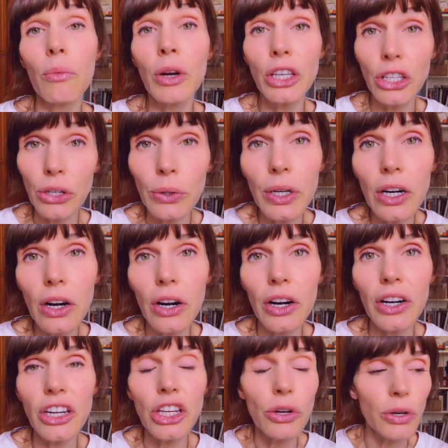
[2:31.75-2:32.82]
When you're
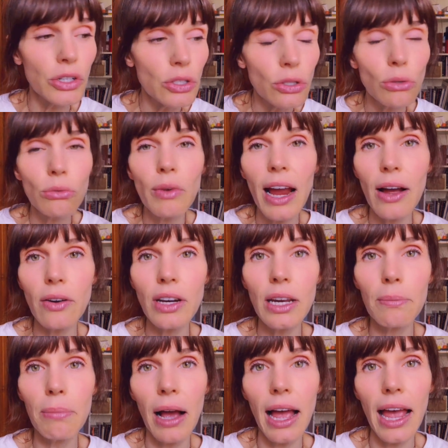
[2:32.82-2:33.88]
hurt, you're
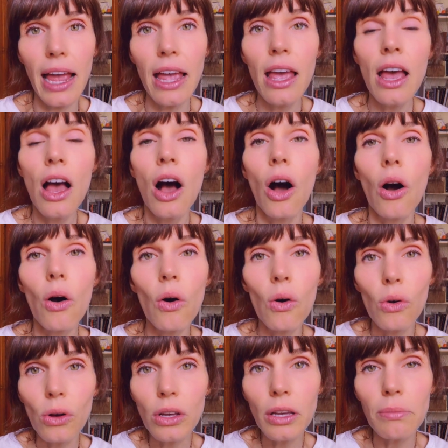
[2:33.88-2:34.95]
surrounded by a
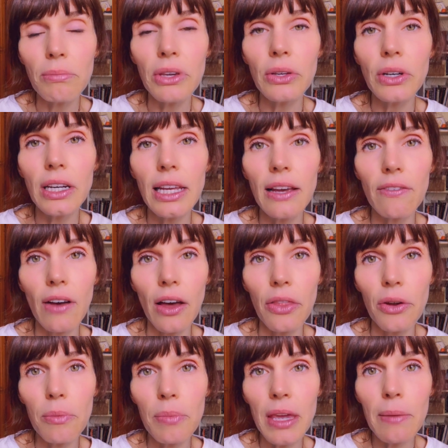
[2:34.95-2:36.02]
whole community of
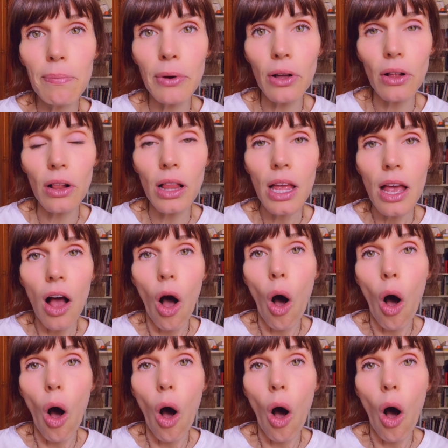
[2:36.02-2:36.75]
other people,